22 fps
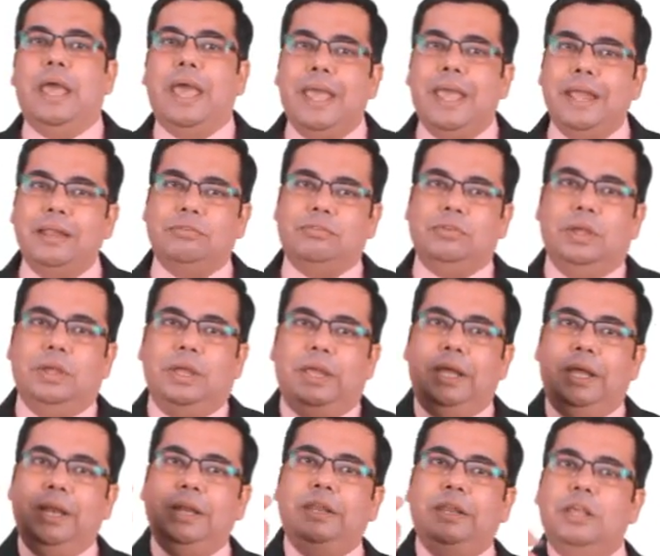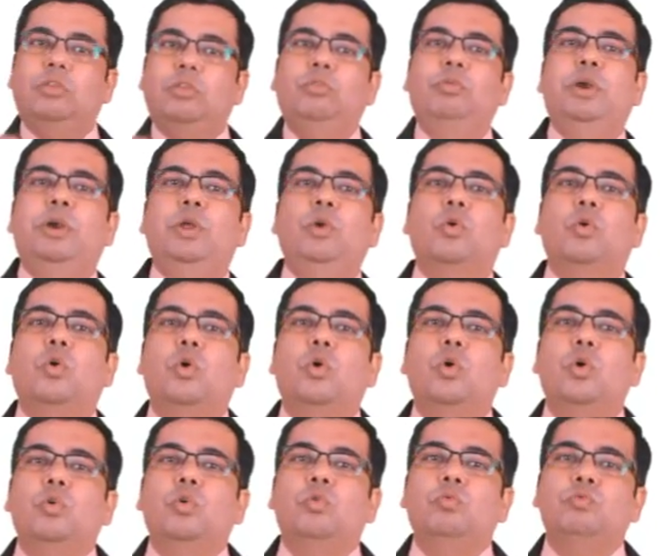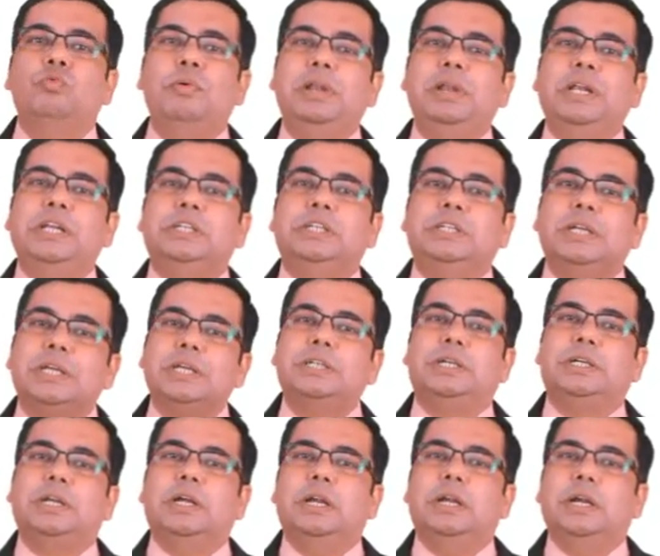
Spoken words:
Hence, in this video, we will just